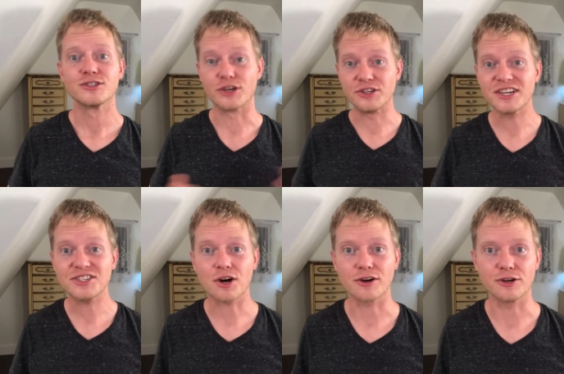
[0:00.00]
So you just
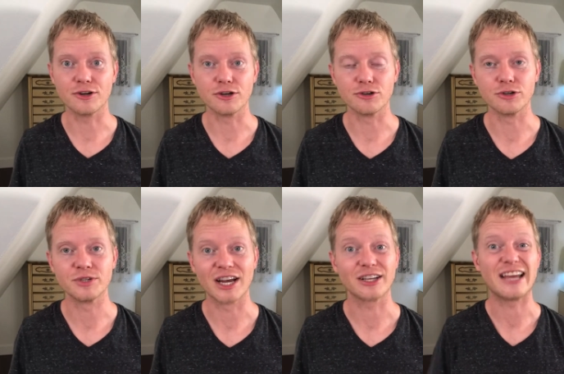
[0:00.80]
started your YouTube
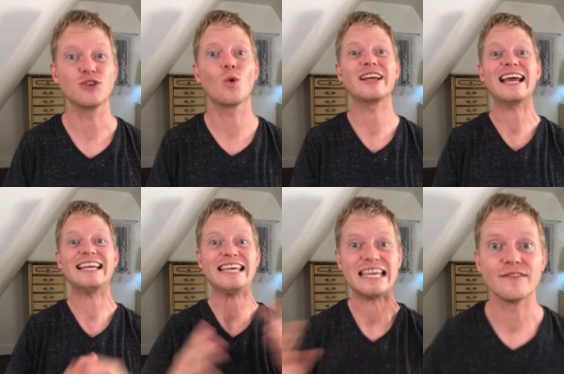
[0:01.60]
channel and you want to
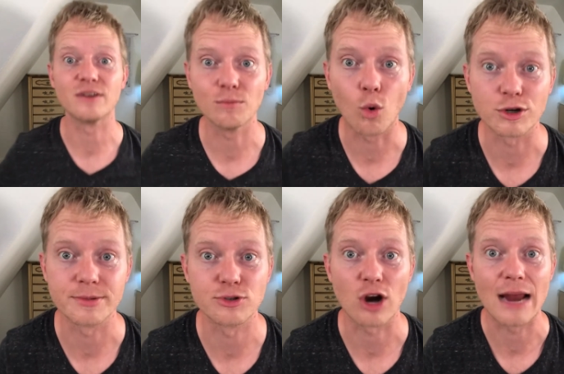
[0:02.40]
get even more
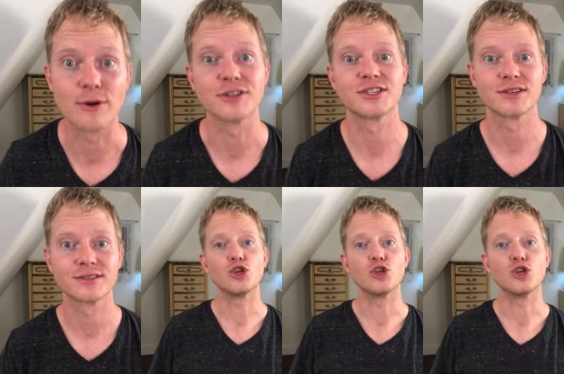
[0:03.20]
subscribers.